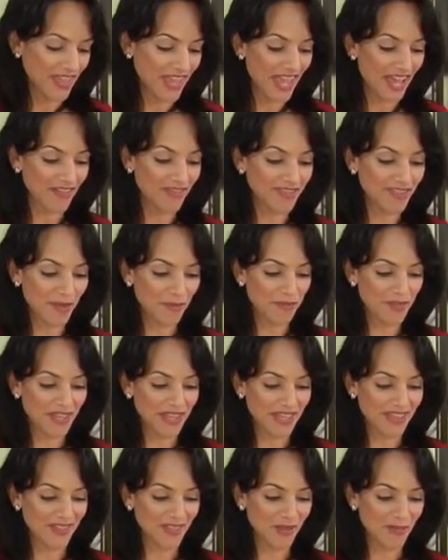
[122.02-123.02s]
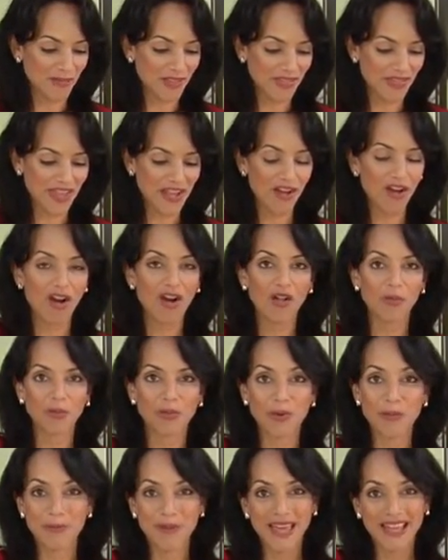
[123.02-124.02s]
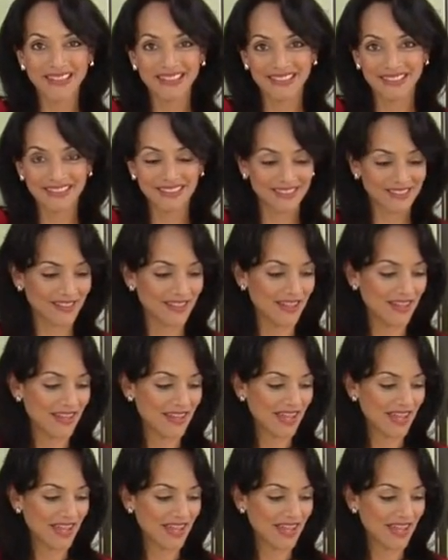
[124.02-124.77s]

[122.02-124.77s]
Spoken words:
They have something in them that they call propellant,